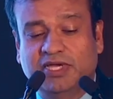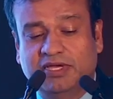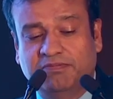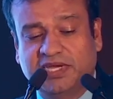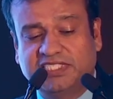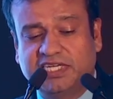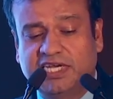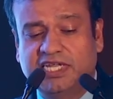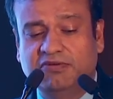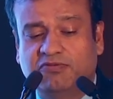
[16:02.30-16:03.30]

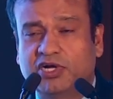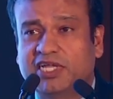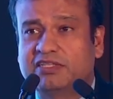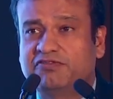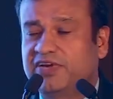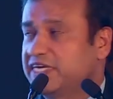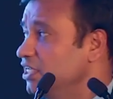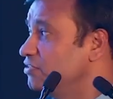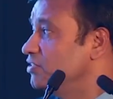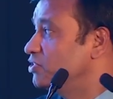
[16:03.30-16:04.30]
basically, what are the
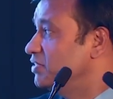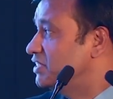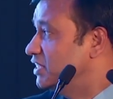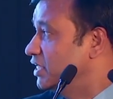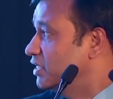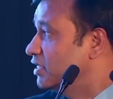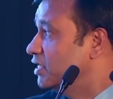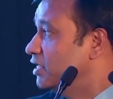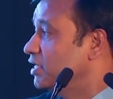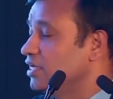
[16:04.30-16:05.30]
factors which we see
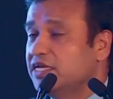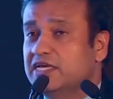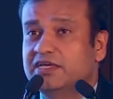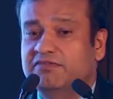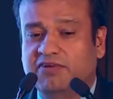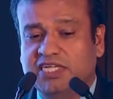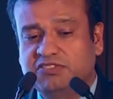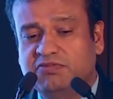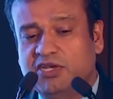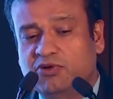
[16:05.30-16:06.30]
once
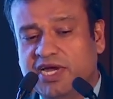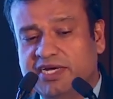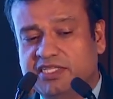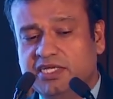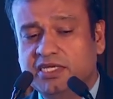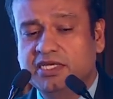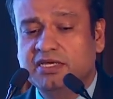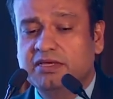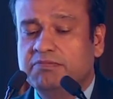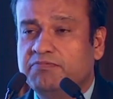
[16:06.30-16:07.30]
we look at the
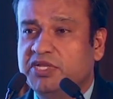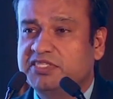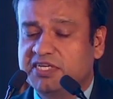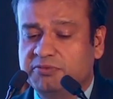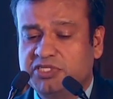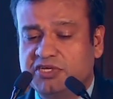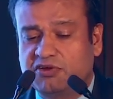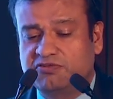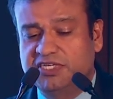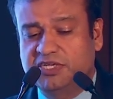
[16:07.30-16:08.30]
prescription
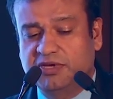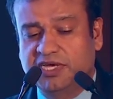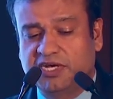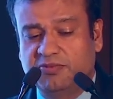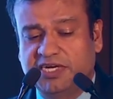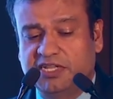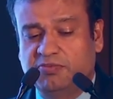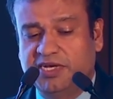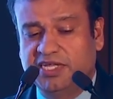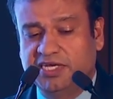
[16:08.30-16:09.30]
of incremental
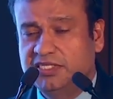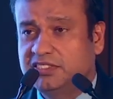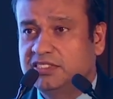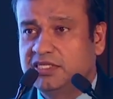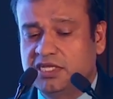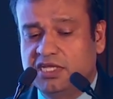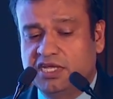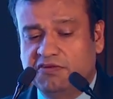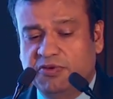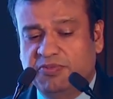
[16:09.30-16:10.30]
PD is,
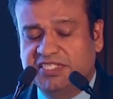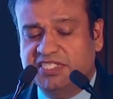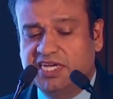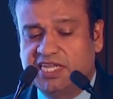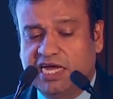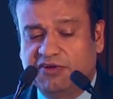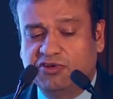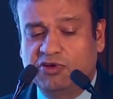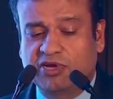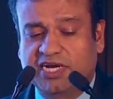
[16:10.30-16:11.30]
we basically have to
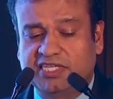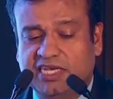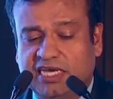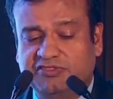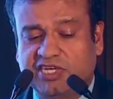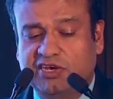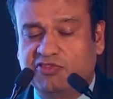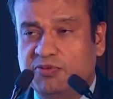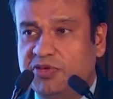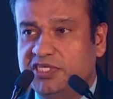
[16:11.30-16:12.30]
look at the lifestyle of
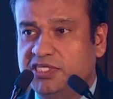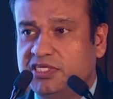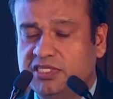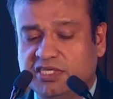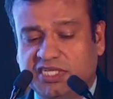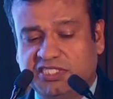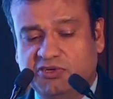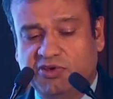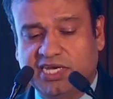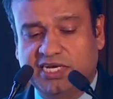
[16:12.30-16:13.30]
the patient, the
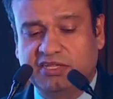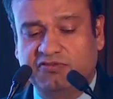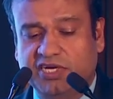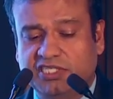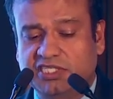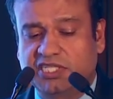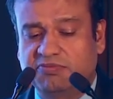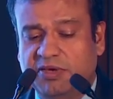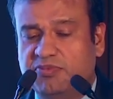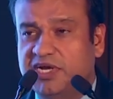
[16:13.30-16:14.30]
residual kidney function, the
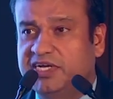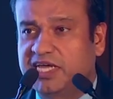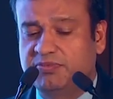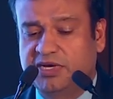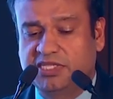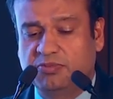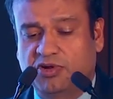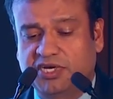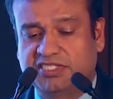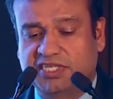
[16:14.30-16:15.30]
membrane type, and the
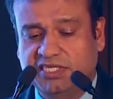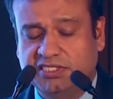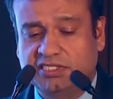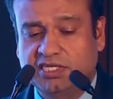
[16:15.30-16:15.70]
body size.